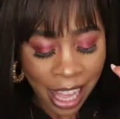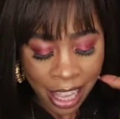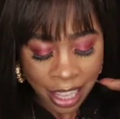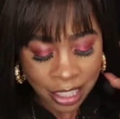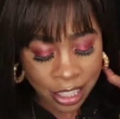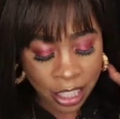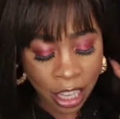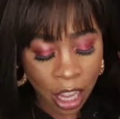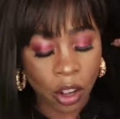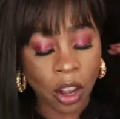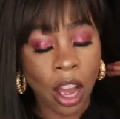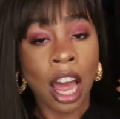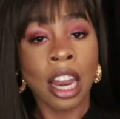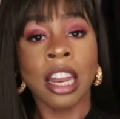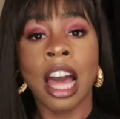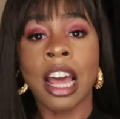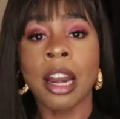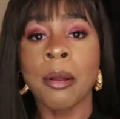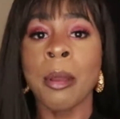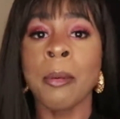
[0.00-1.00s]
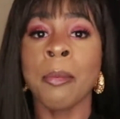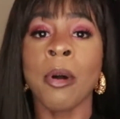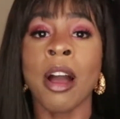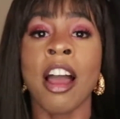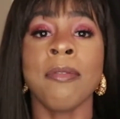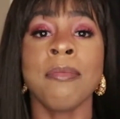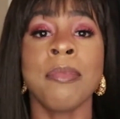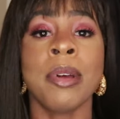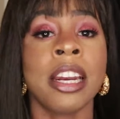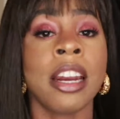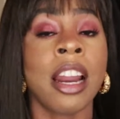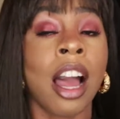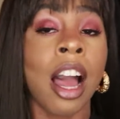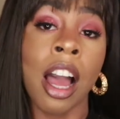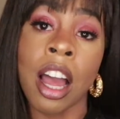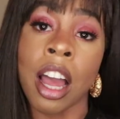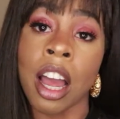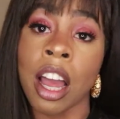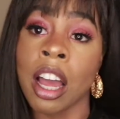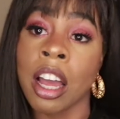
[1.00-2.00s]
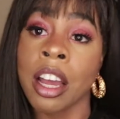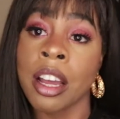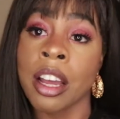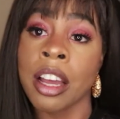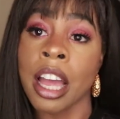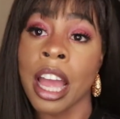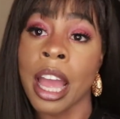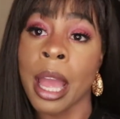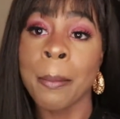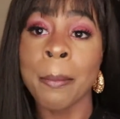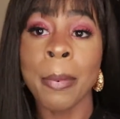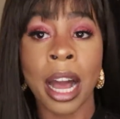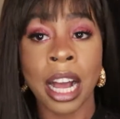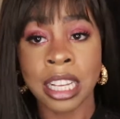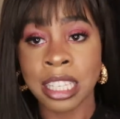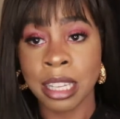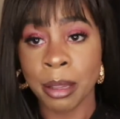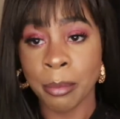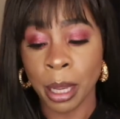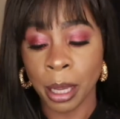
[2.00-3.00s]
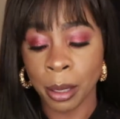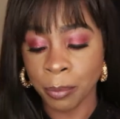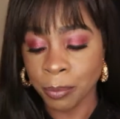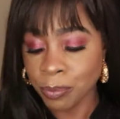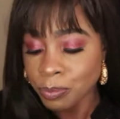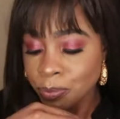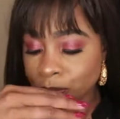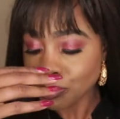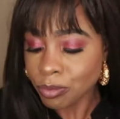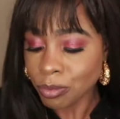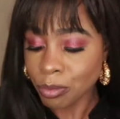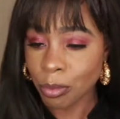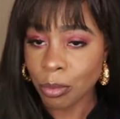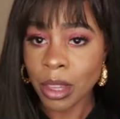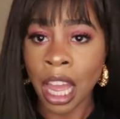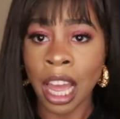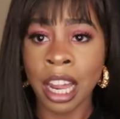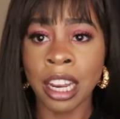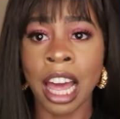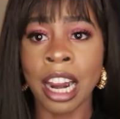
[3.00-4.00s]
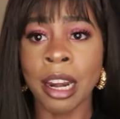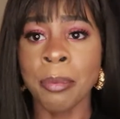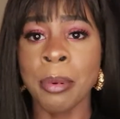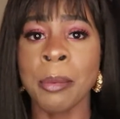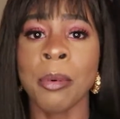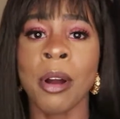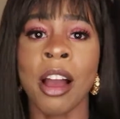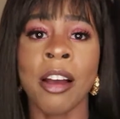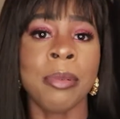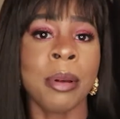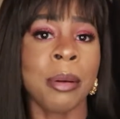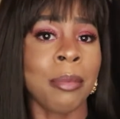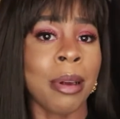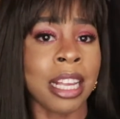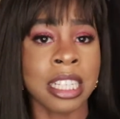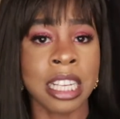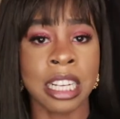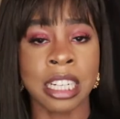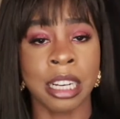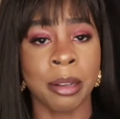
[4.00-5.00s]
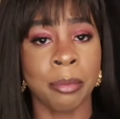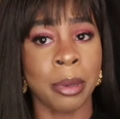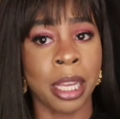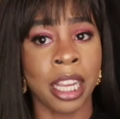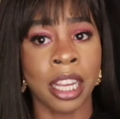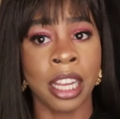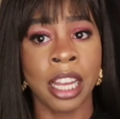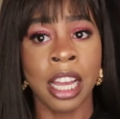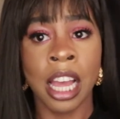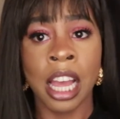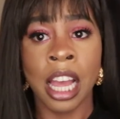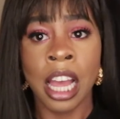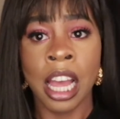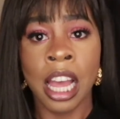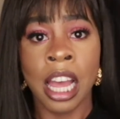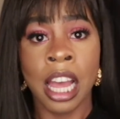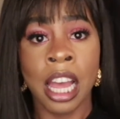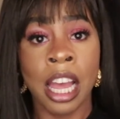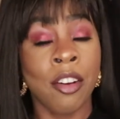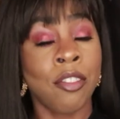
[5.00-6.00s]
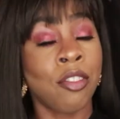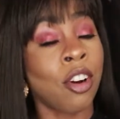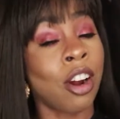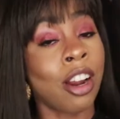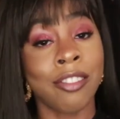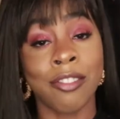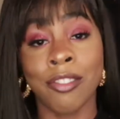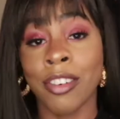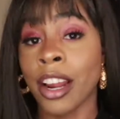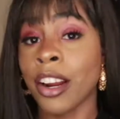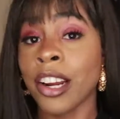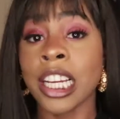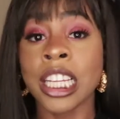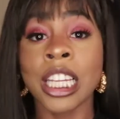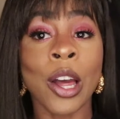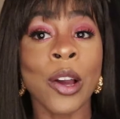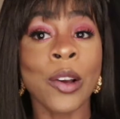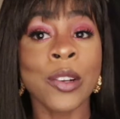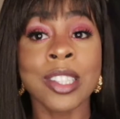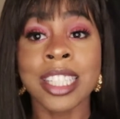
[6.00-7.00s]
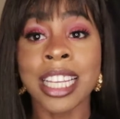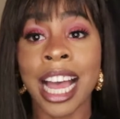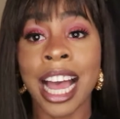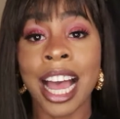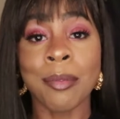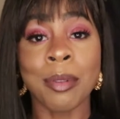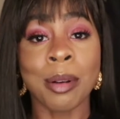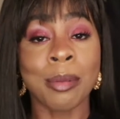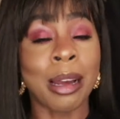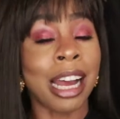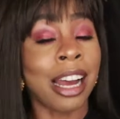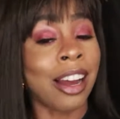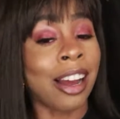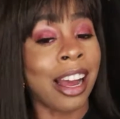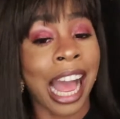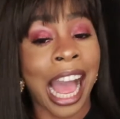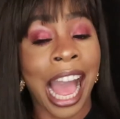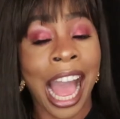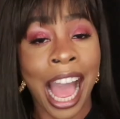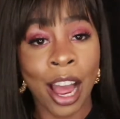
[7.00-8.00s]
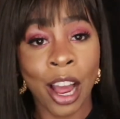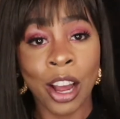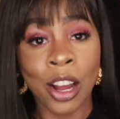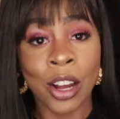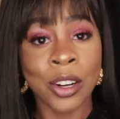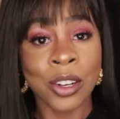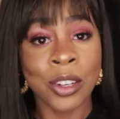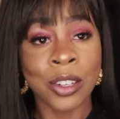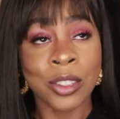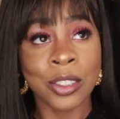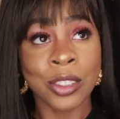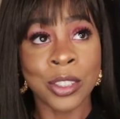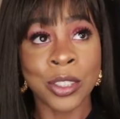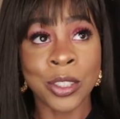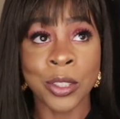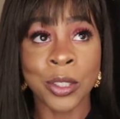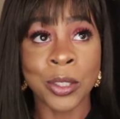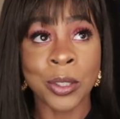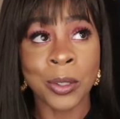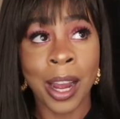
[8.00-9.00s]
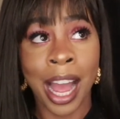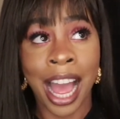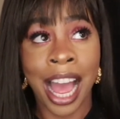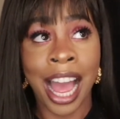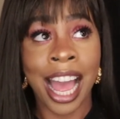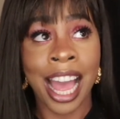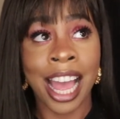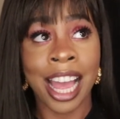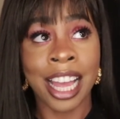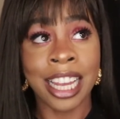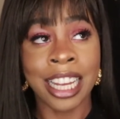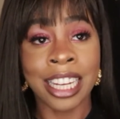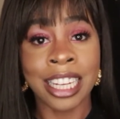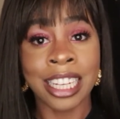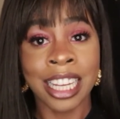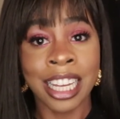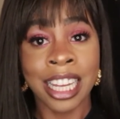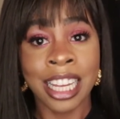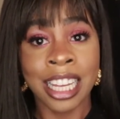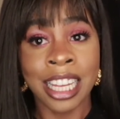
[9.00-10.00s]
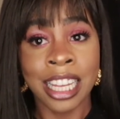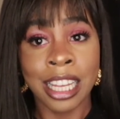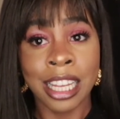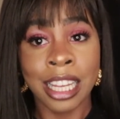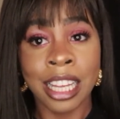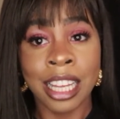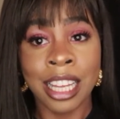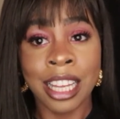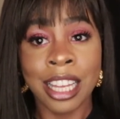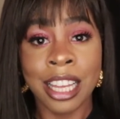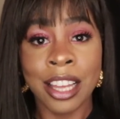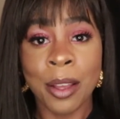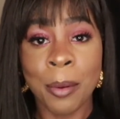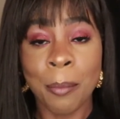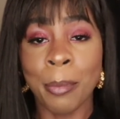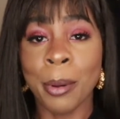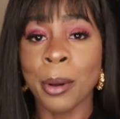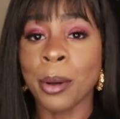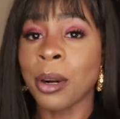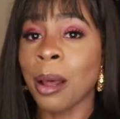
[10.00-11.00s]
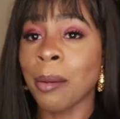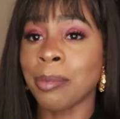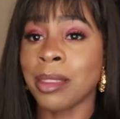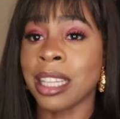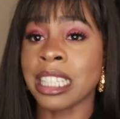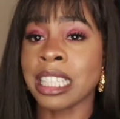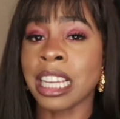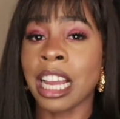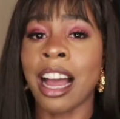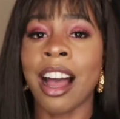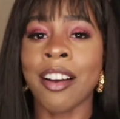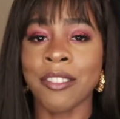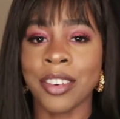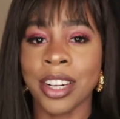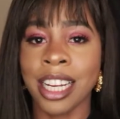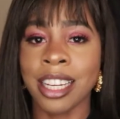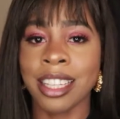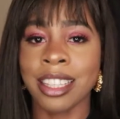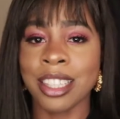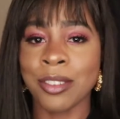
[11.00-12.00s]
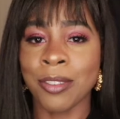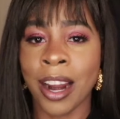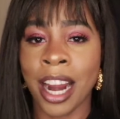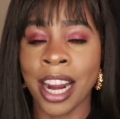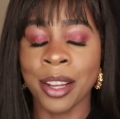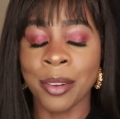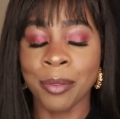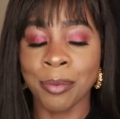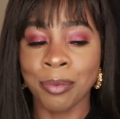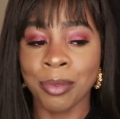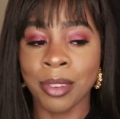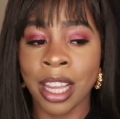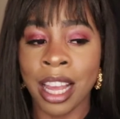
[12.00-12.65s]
So a lot of people have been inboxing me. A lot of people have been messaging me for a very long time about how do I build up this confidence, right?